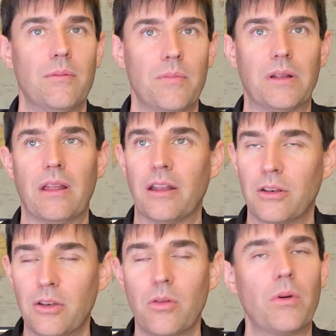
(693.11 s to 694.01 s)
But I
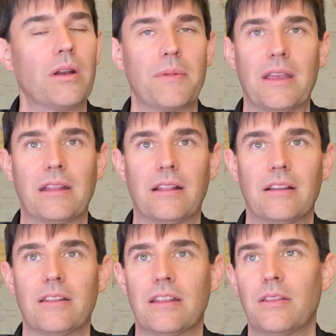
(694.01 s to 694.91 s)
do want to make it
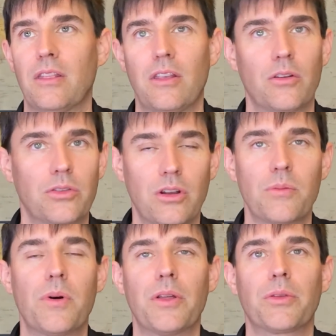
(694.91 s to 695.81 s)
clear that your
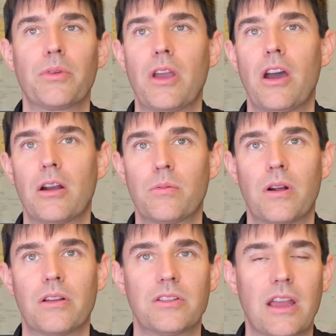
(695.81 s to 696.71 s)
Thunderbolt 3
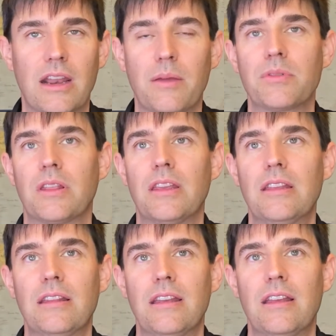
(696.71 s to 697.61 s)
hardware is not
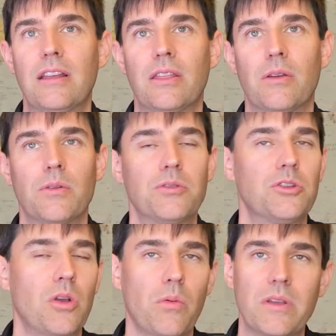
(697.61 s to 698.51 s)
obsolete. There is
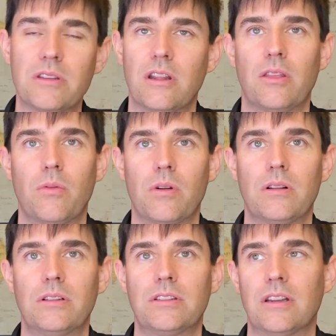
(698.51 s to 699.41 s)
no reason in the
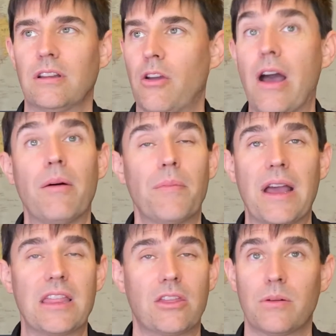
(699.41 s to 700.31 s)
world to go out and
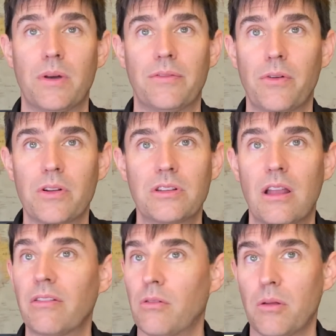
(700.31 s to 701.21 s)
buy Thunderbolt 4
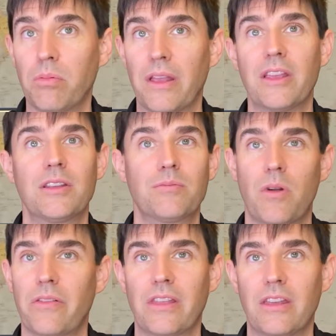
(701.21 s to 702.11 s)
stuff to replace
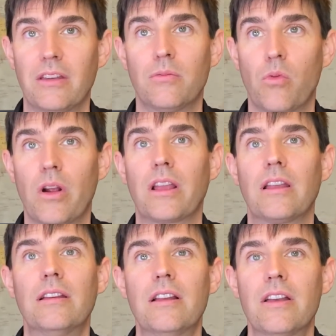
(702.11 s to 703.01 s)
perfectly good
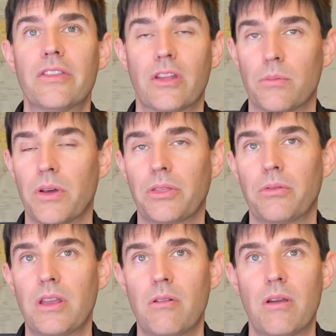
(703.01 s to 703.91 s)
working Thunderbolt
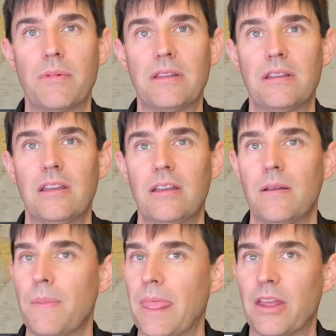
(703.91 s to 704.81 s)
3 equipment.
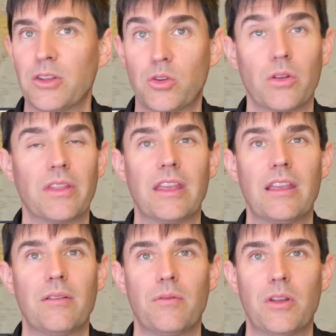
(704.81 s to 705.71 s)

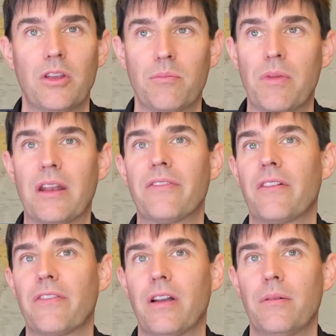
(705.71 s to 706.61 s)
Certainly, when you can
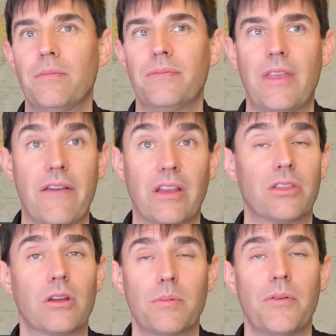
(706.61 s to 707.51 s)
benefit from having a
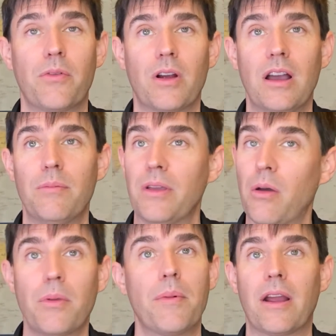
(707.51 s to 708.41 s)
Thunderbolt 4 hub, we
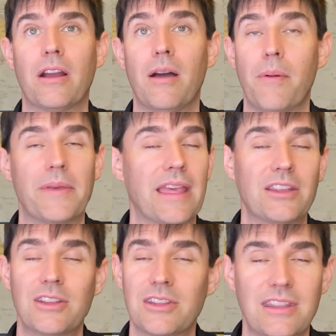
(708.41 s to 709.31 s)
hope you buy our hub. I mean,
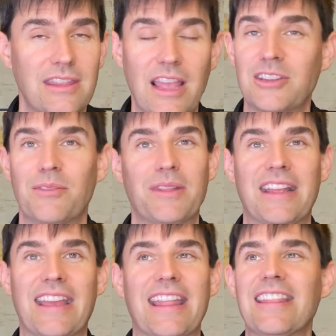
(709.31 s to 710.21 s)
that's something,
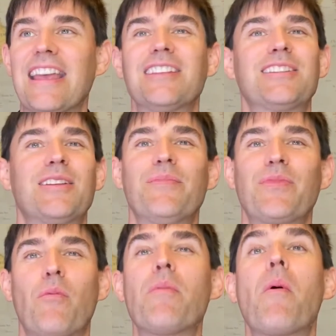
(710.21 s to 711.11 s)
again, that's
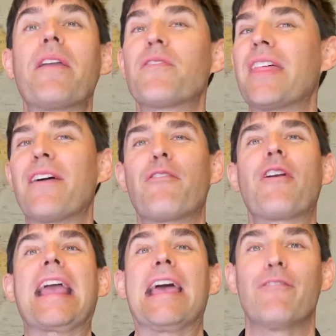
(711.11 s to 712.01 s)
we've been waiting for that
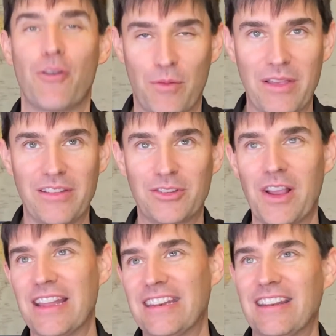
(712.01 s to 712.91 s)
forever. We even
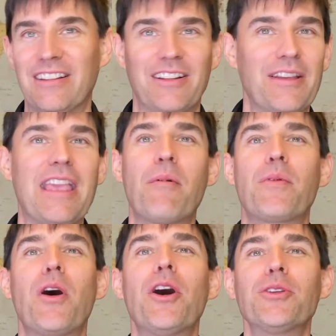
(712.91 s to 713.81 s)
tried, we came up
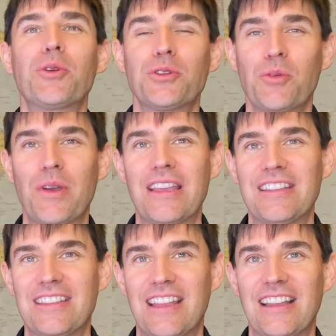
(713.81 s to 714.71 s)
with all sorts of
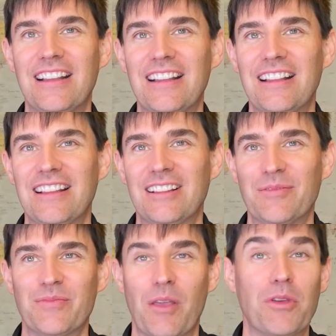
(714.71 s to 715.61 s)
ways that
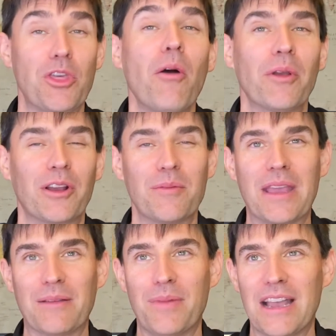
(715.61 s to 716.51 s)
we thought we were going to
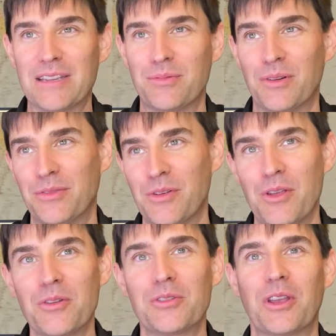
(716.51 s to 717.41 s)
make it possible a few
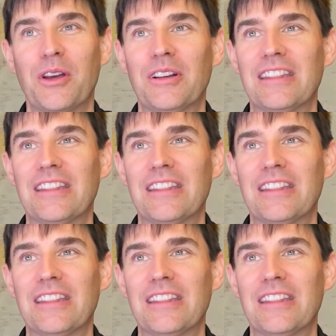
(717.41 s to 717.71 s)
years ago.